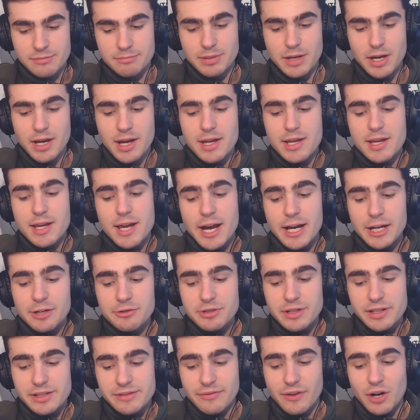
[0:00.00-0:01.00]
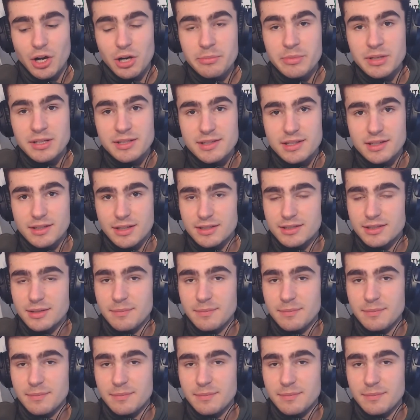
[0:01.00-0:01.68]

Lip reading: But Andreas Weimann is a